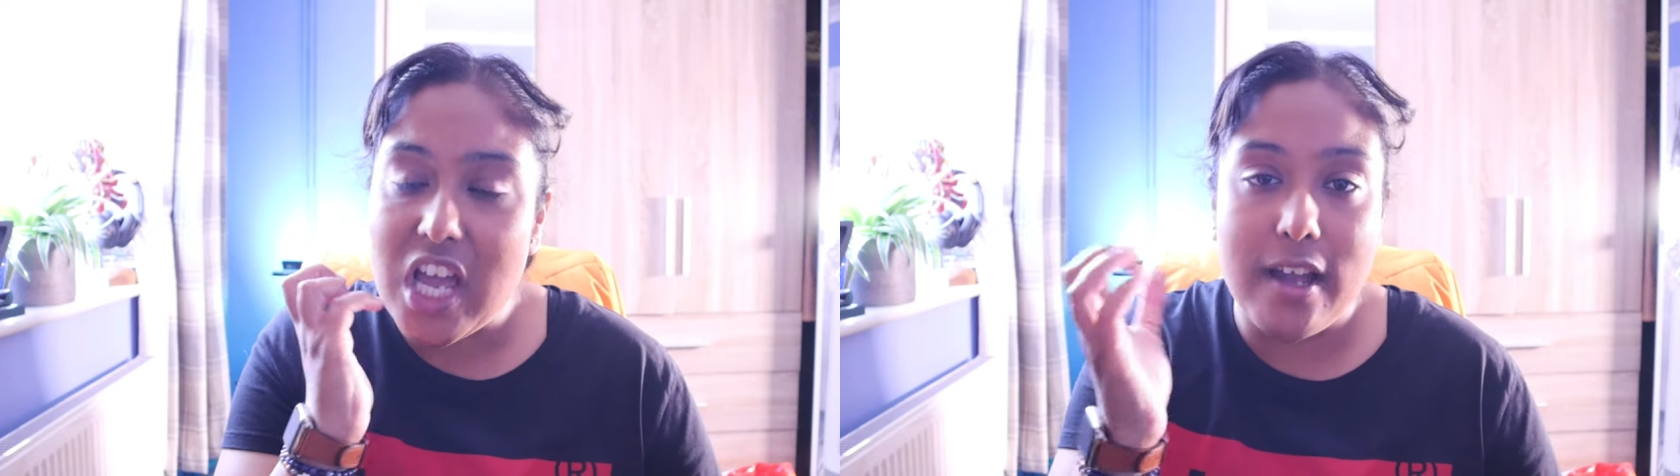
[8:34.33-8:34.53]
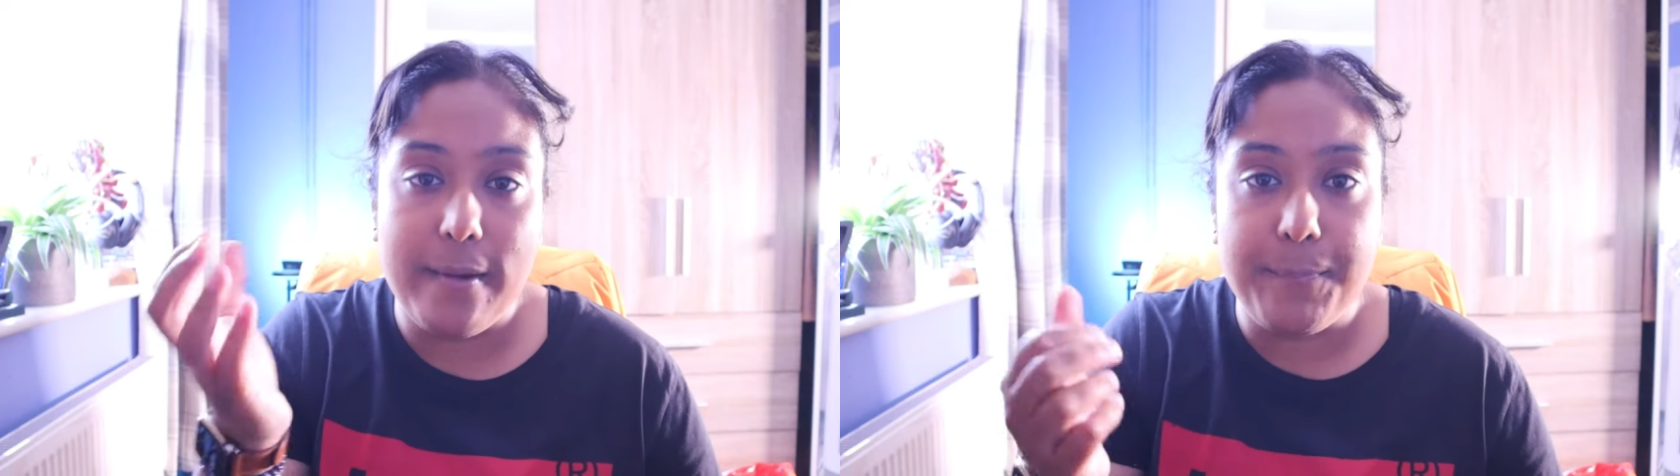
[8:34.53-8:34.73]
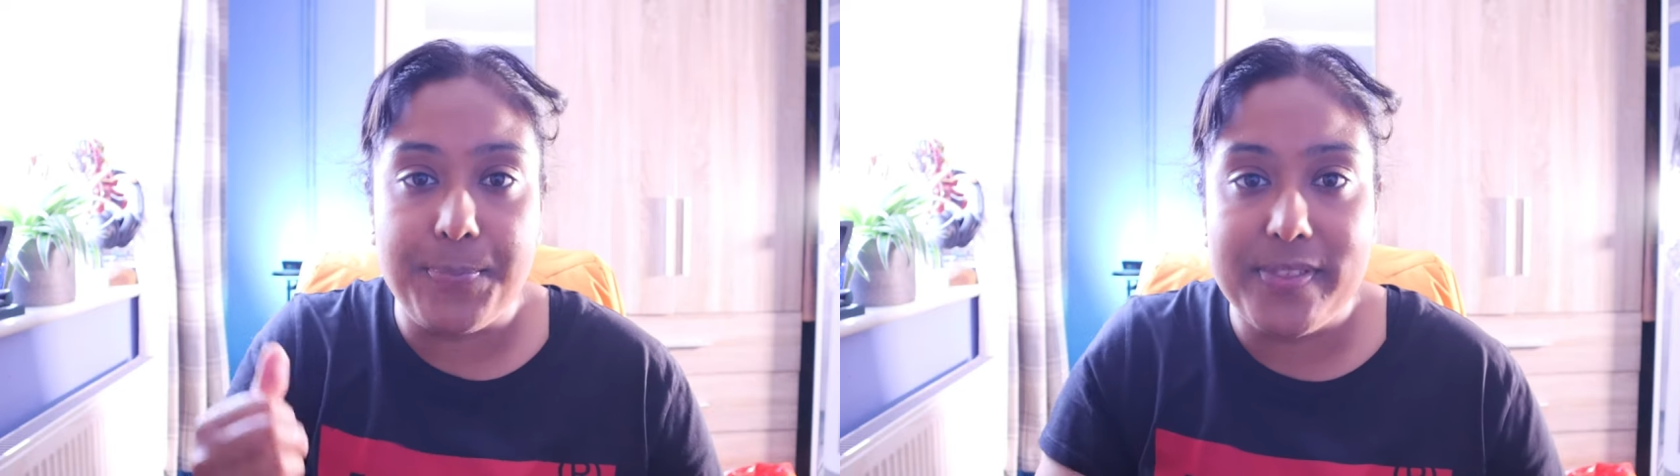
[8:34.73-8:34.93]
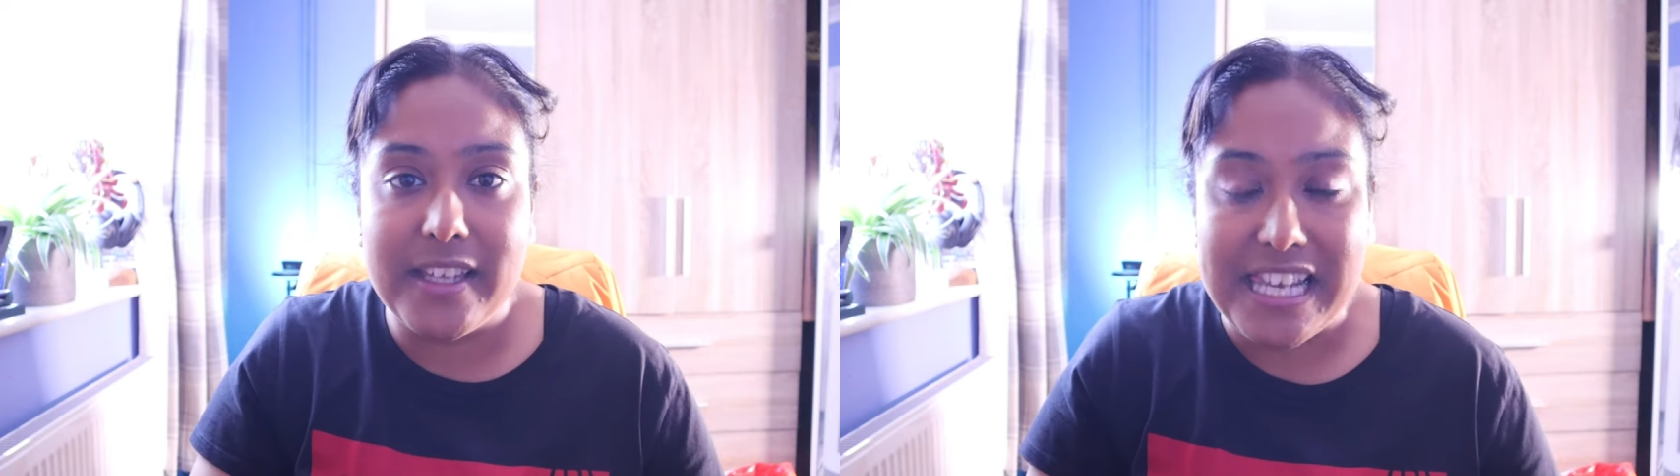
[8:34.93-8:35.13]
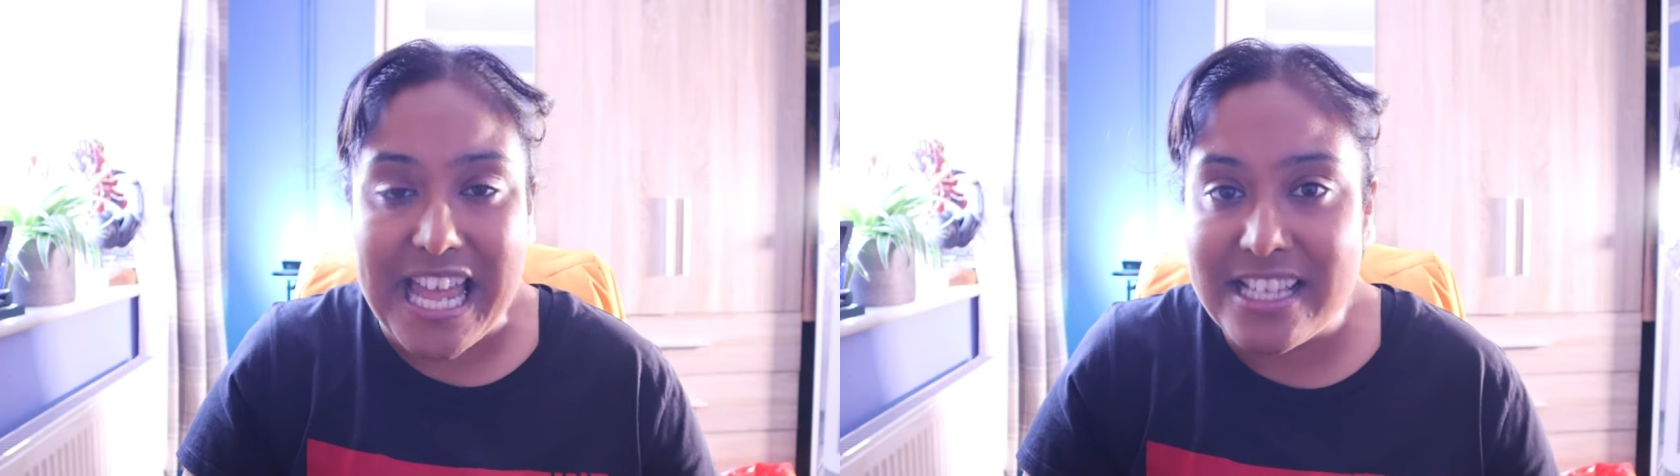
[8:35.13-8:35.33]

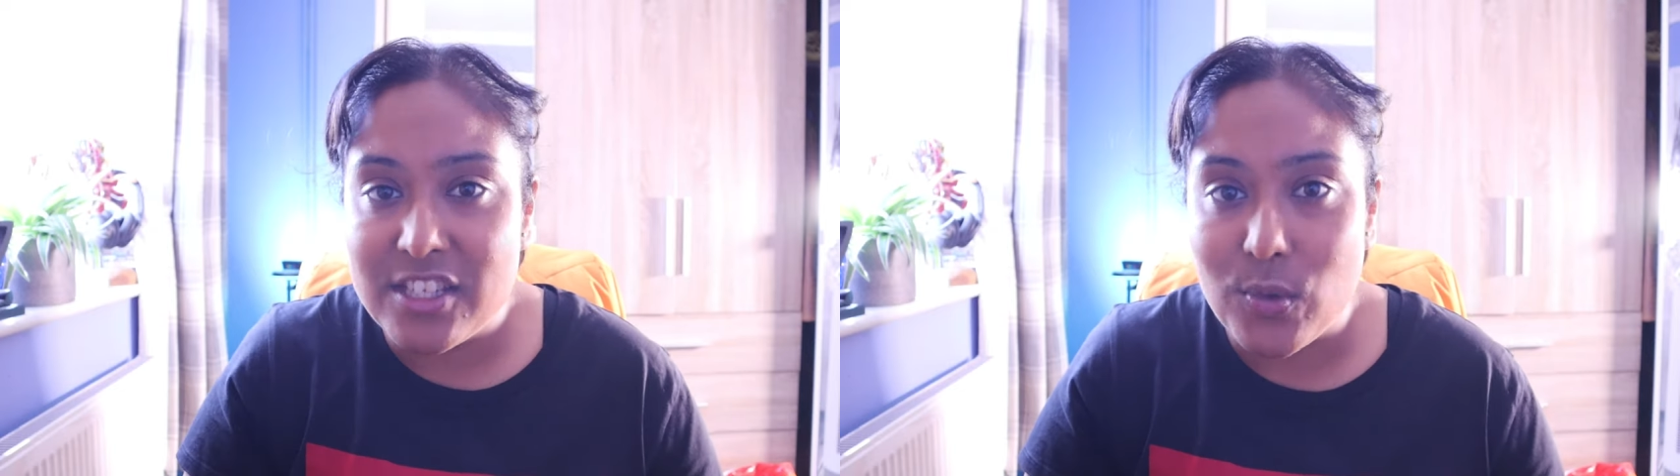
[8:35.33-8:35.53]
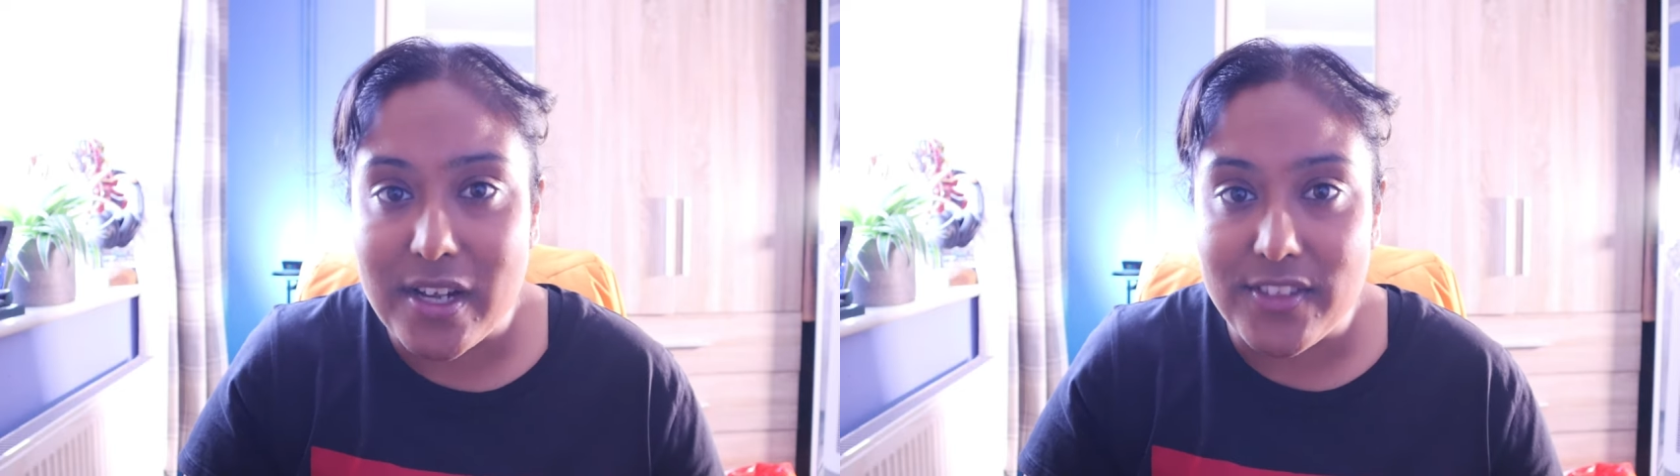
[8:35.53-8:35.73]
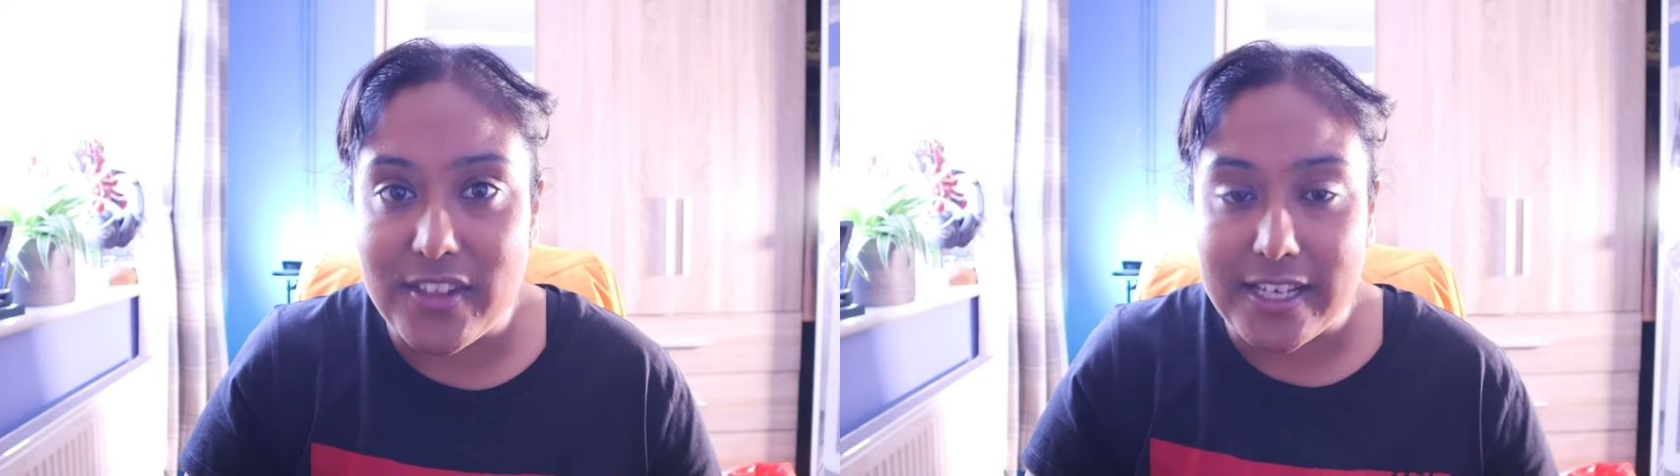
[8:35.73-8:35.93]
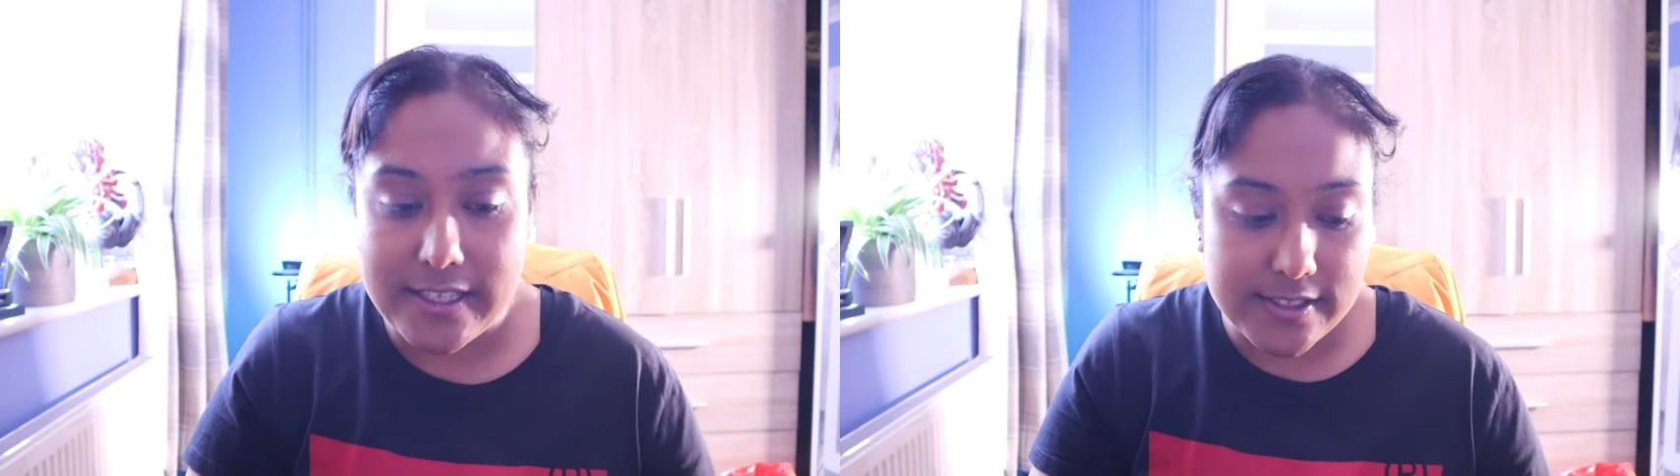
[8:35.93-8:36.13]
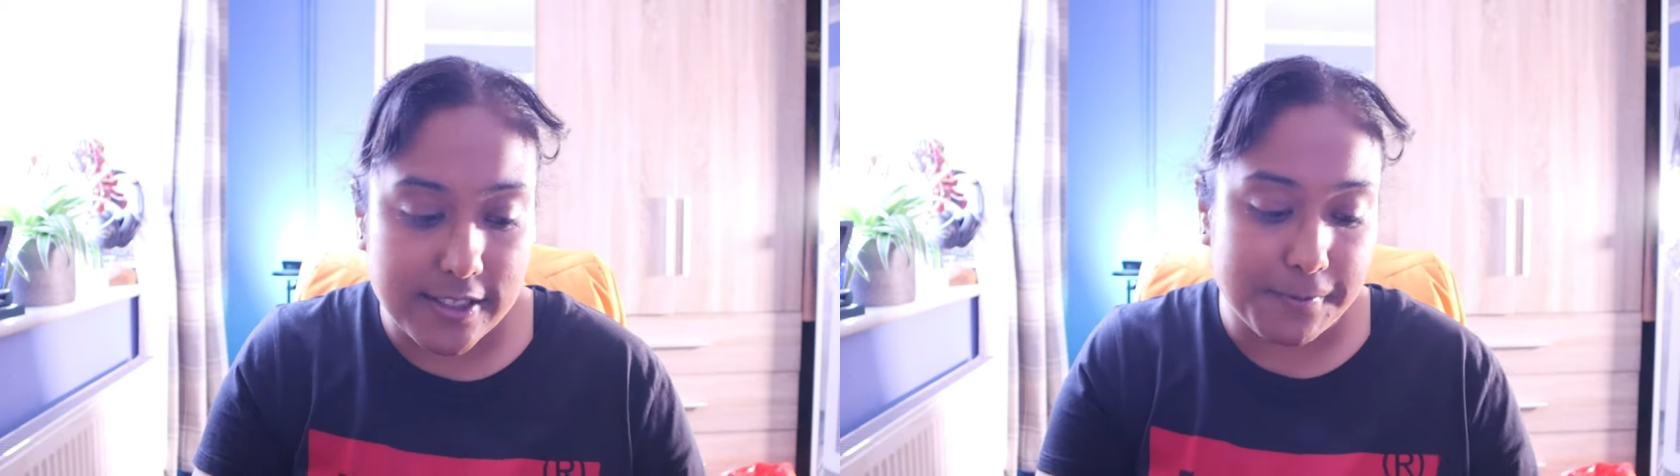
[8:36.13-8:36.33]
the lens or
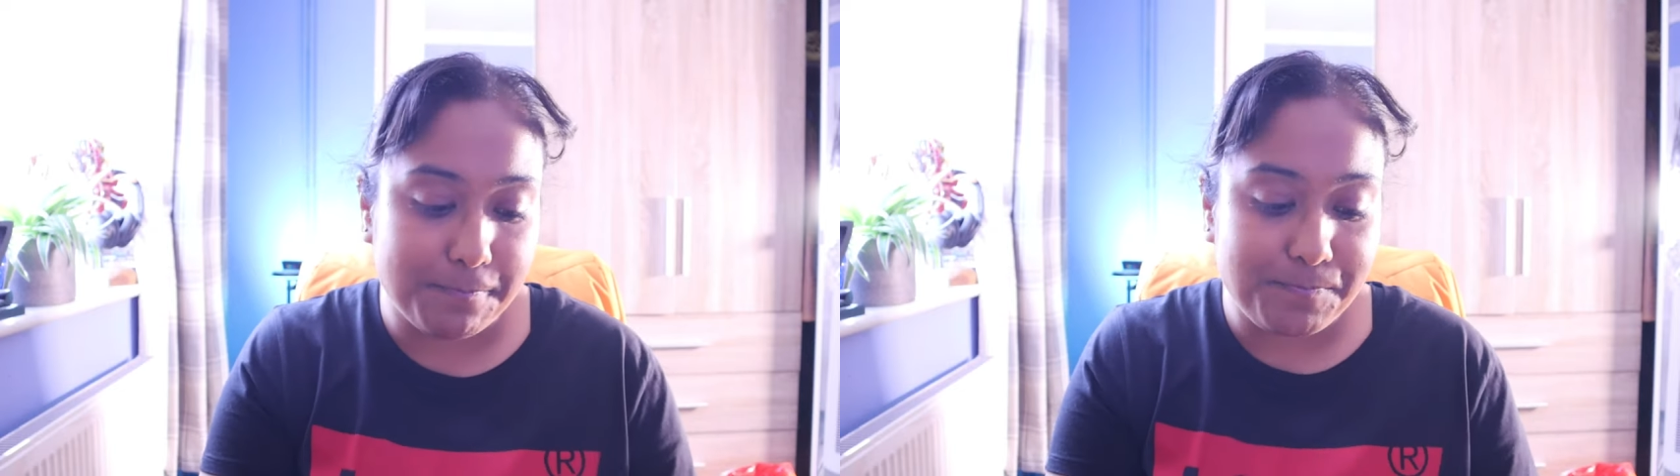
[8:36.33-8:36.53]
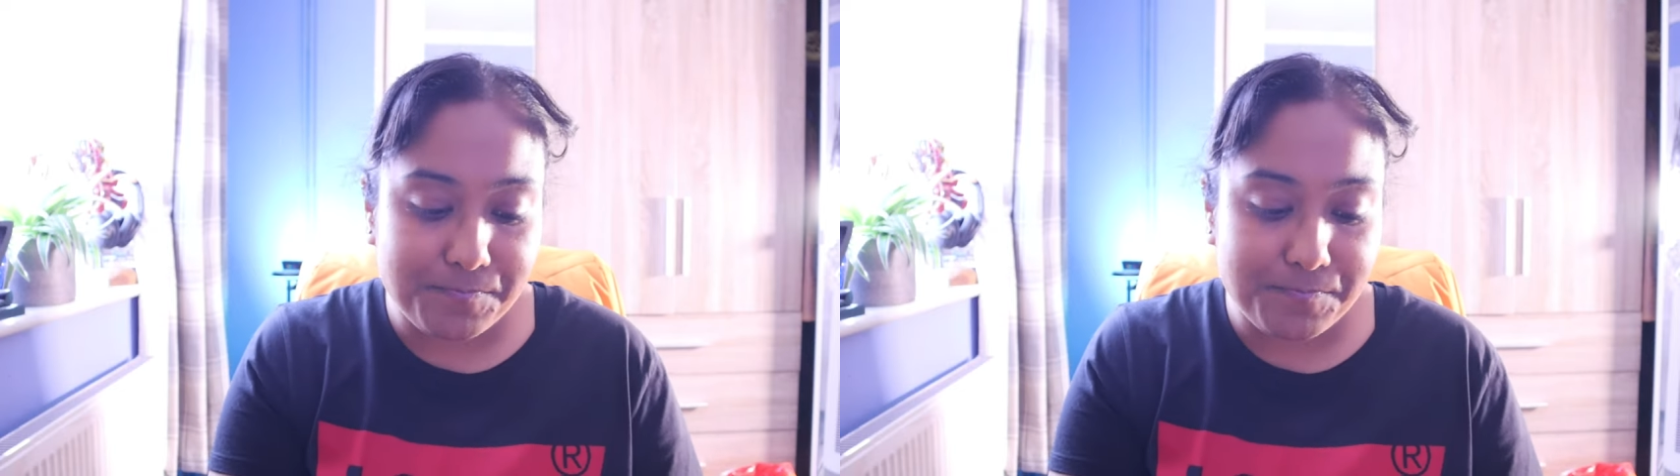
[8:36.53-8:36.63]
anything. So